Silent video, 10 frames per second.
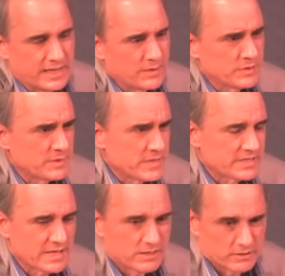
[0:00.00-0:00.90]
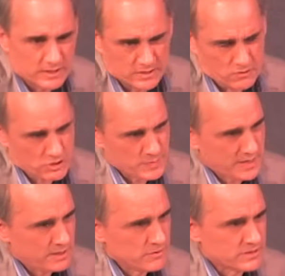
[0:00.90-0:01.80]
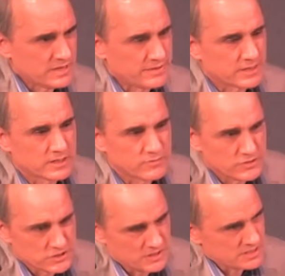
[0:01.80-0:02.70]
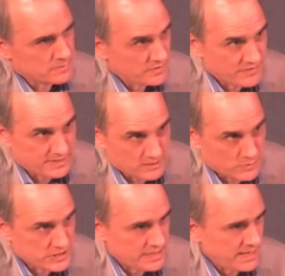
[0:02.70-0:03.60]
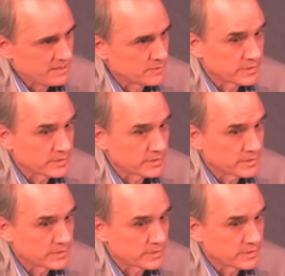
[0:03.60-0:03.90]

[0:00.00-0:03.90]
and it had been said earlier, of course, by others, not that Confucianism affected Christianity,